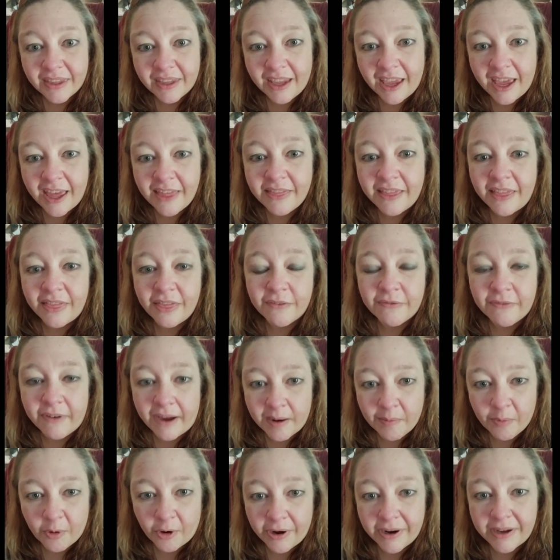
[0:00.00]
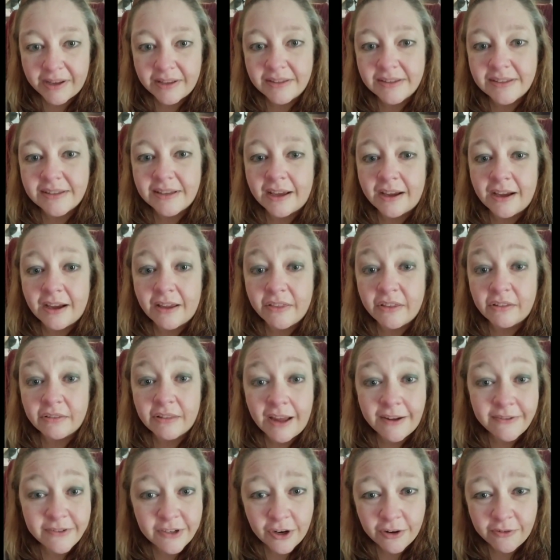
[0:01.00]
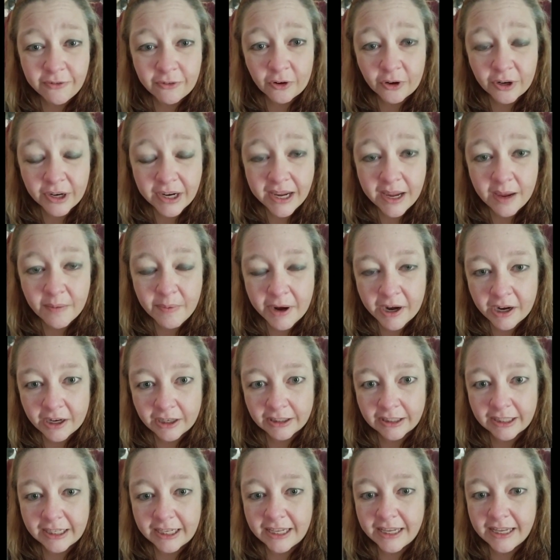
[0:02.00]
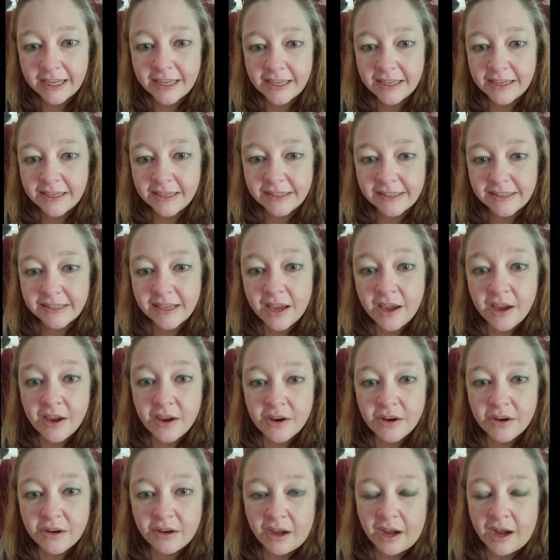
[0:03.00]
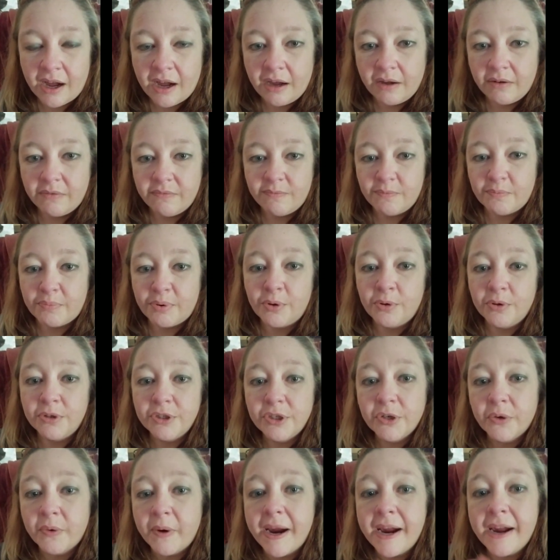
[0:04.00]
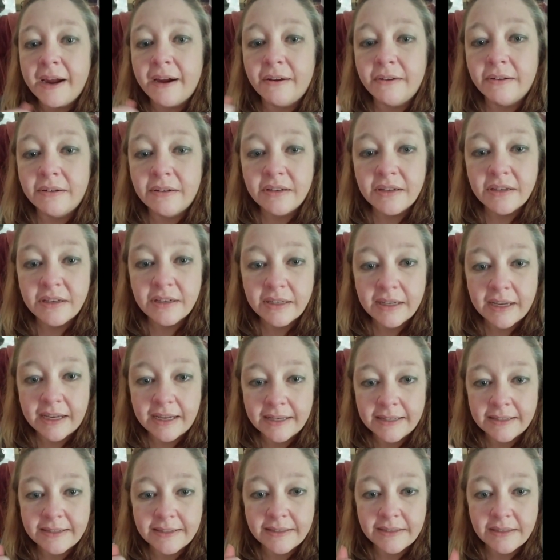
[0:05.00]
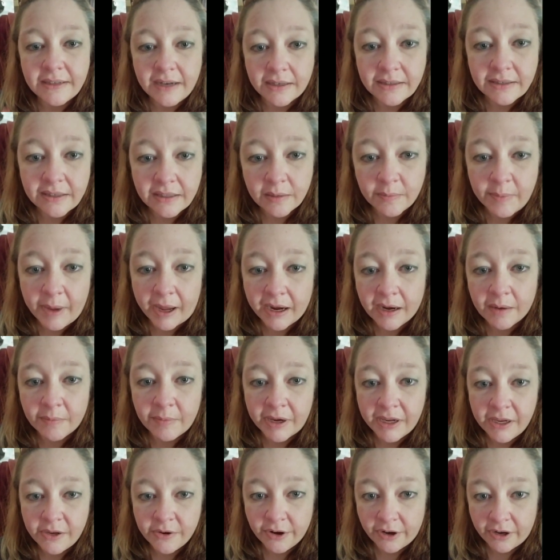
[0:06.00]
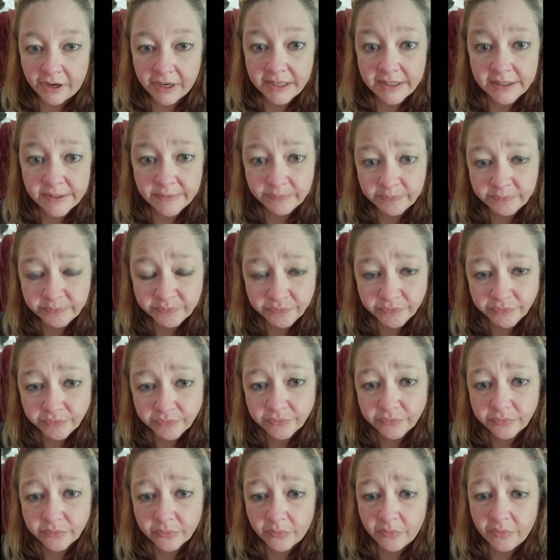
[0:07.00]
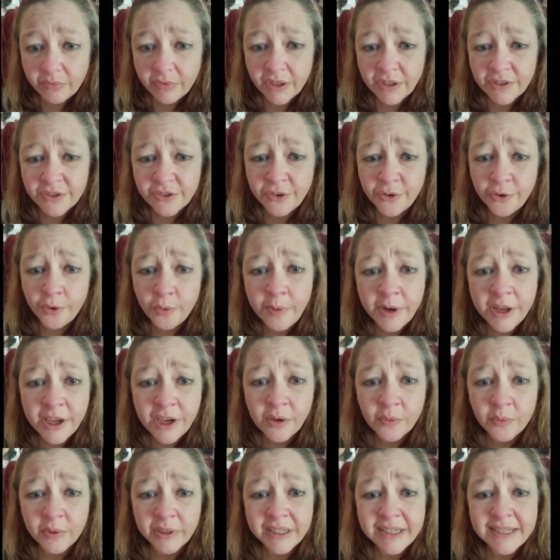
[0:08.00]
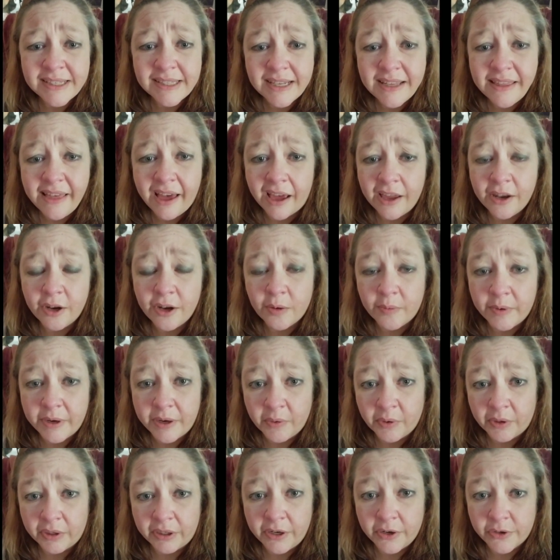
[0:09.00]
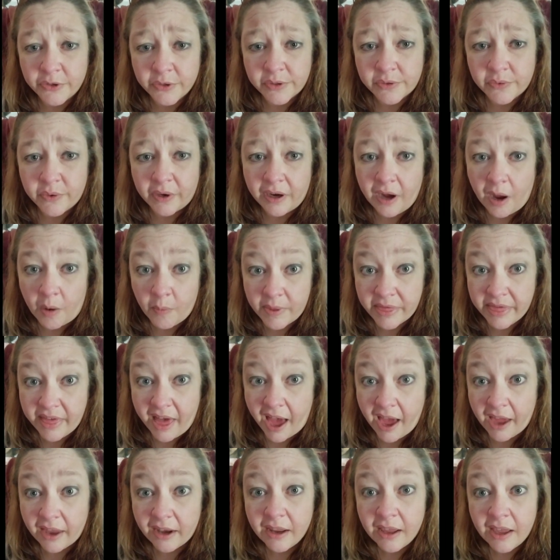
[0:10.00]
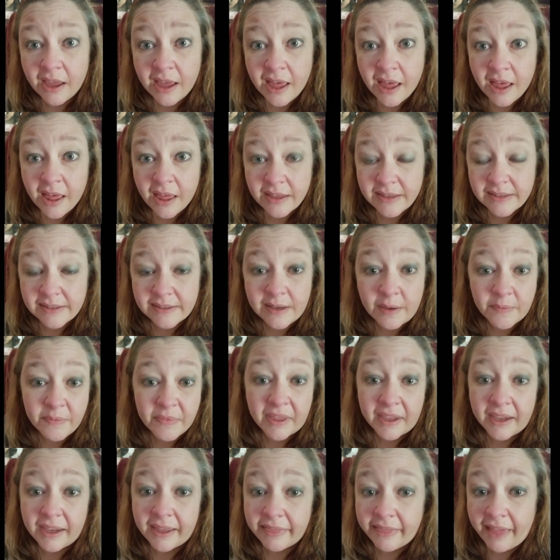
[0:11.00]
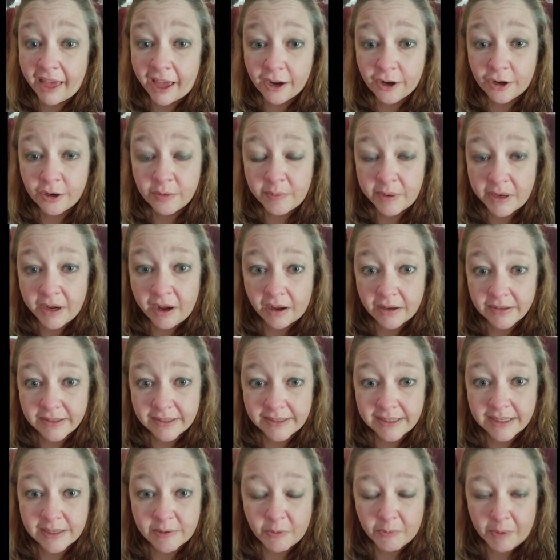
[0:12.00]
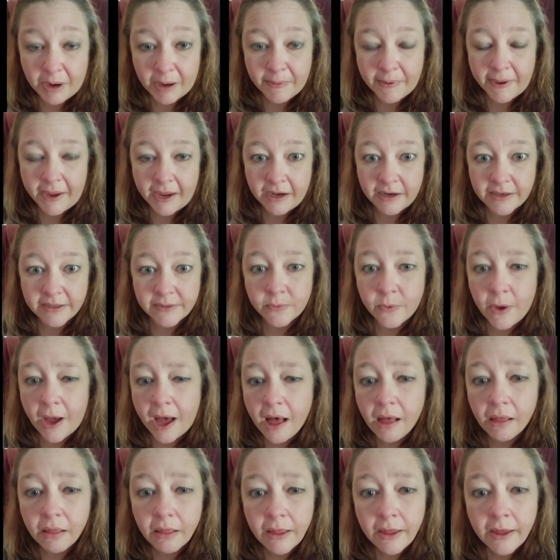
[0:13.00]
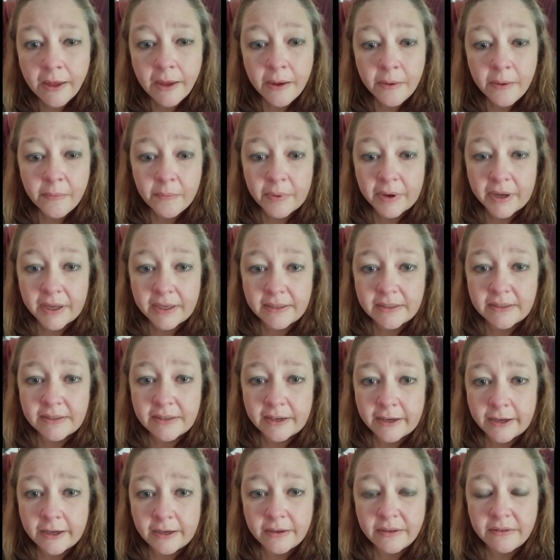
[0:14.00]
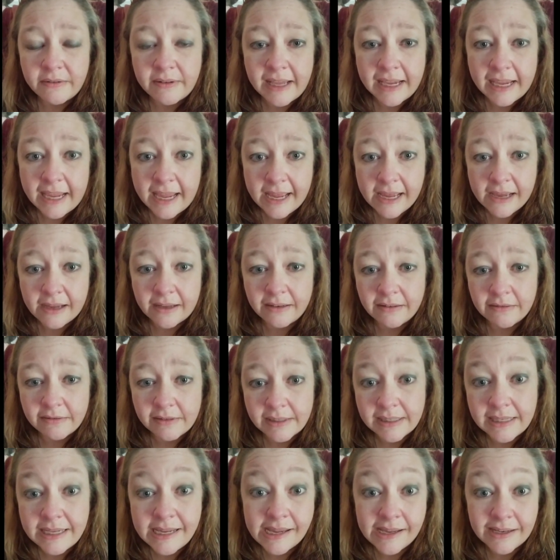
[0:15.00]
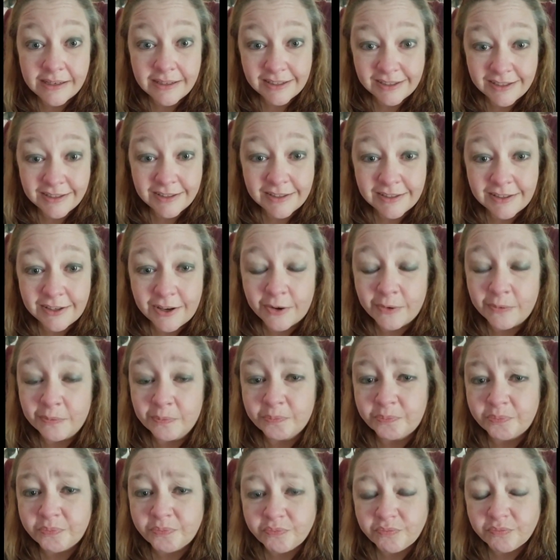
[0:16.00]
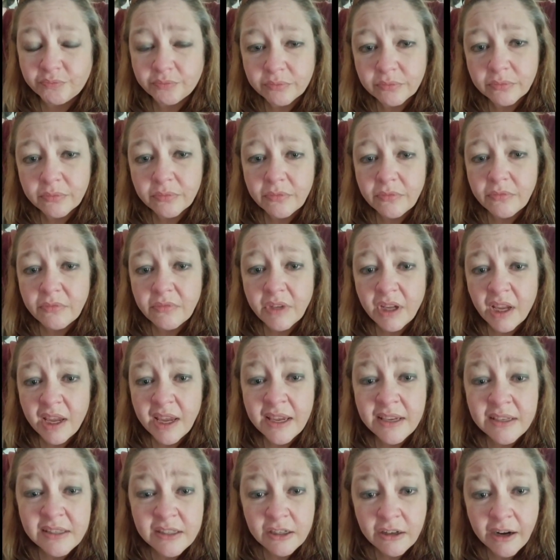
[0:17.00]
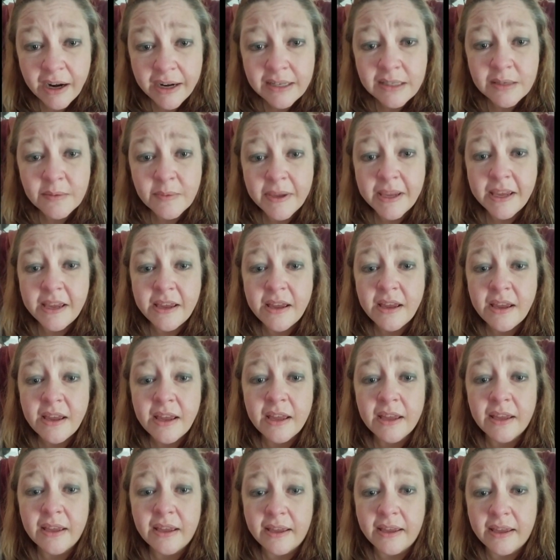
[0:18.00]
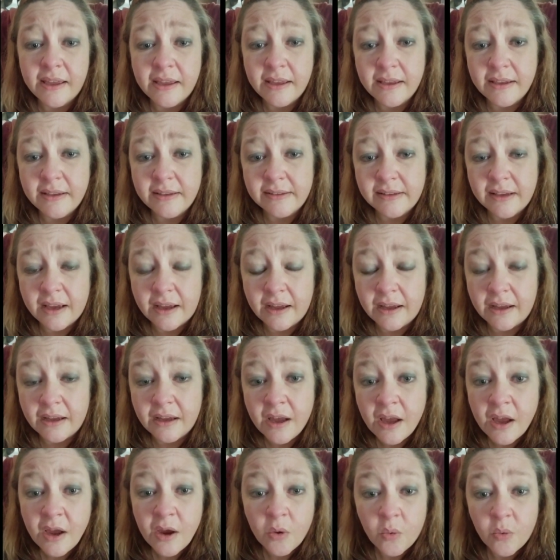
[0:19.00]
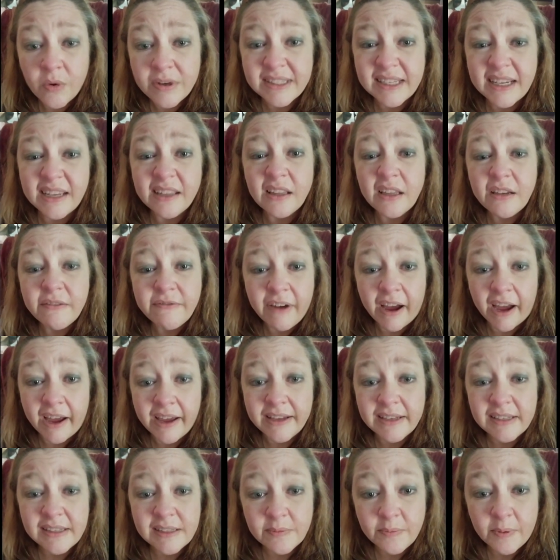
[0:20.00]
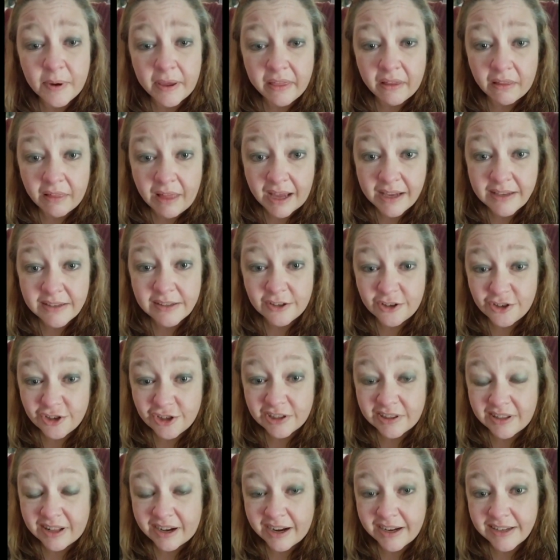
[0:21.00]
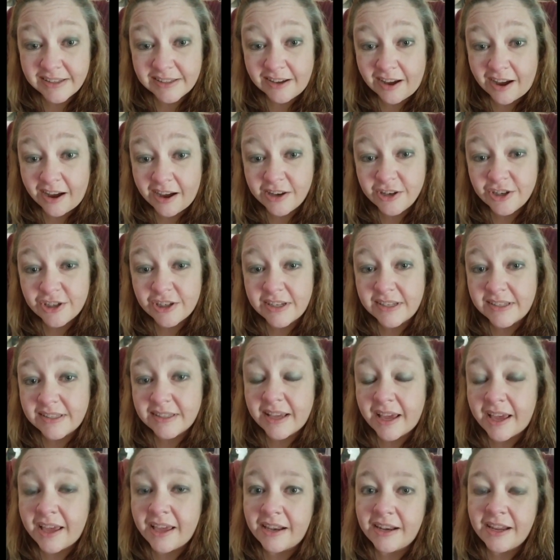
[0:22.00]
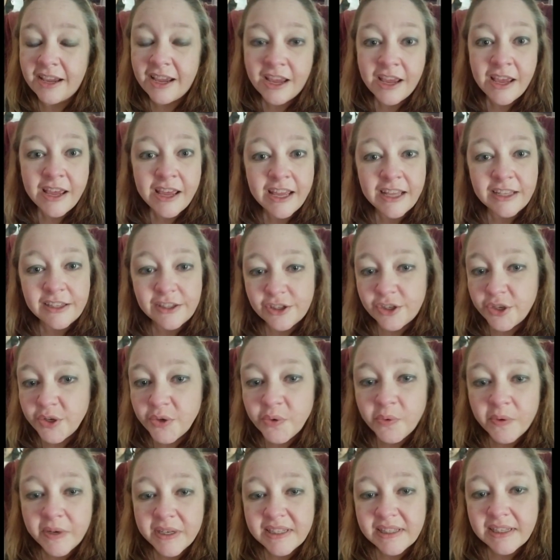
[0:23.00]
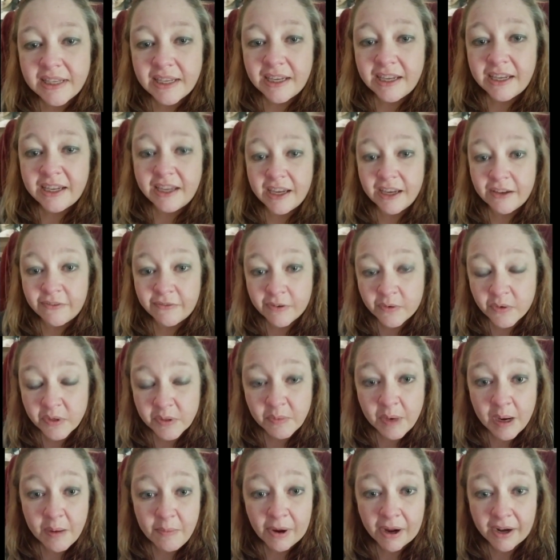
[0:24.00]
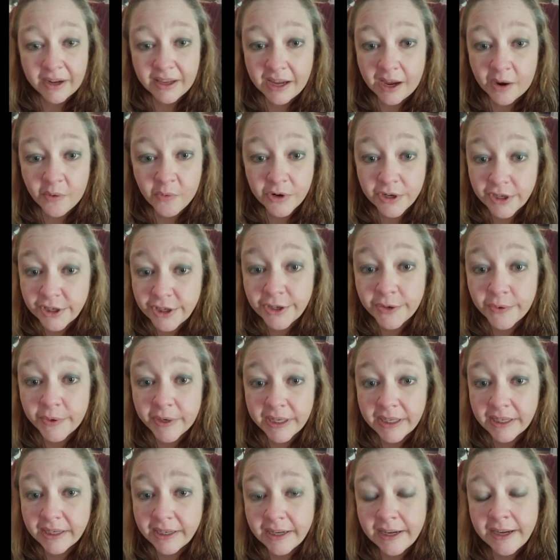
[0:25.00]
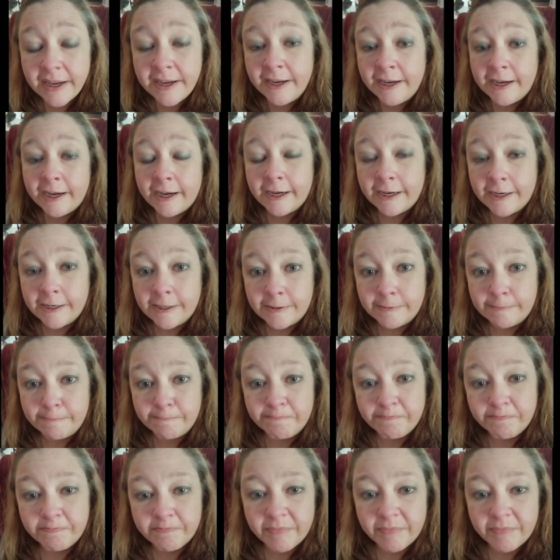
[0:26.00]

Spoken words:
then the fibroids, the left ovary apparently is pulled around and stuck to the back of my uterus. So nobody can really see that. Nobody really knows what's going on with that. Something in that could be causing some of my pain as well, but they can't see it. So hysterectomy was ill-advised by the last surgeon that I saw. She said it's too risky. If it was my body, I wouldn't do it. And